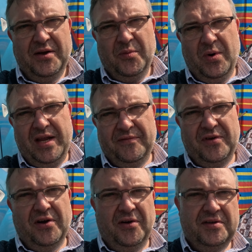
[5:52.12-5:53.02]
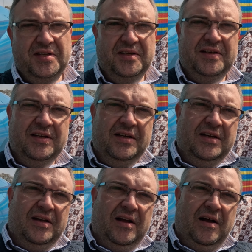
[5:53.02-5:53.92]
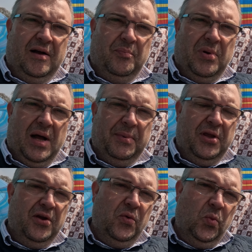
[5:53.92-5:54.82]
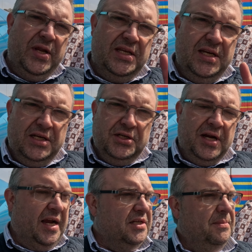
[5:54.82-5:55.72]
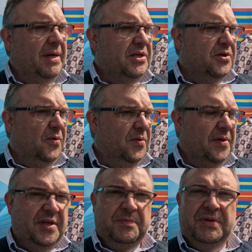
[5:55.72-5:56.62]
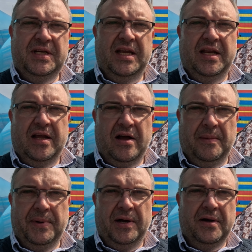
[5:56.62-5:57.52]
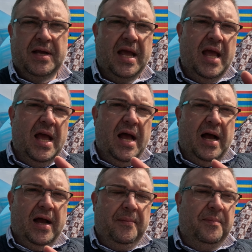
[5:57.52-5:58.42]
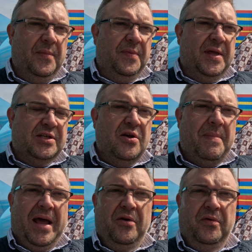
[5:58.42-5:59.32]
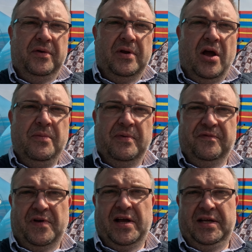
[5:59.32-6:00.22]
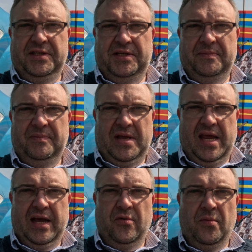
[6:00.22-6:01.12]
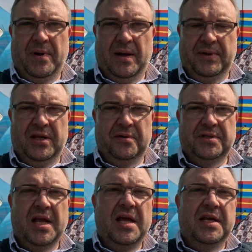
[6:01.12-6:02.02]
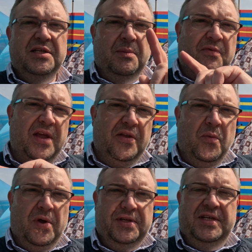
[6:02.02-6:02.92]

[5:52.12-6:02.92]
We have got our barbecue. We did check to make sure that this particular car park, there's no ban on open fires here or barbecues. Some of the other ones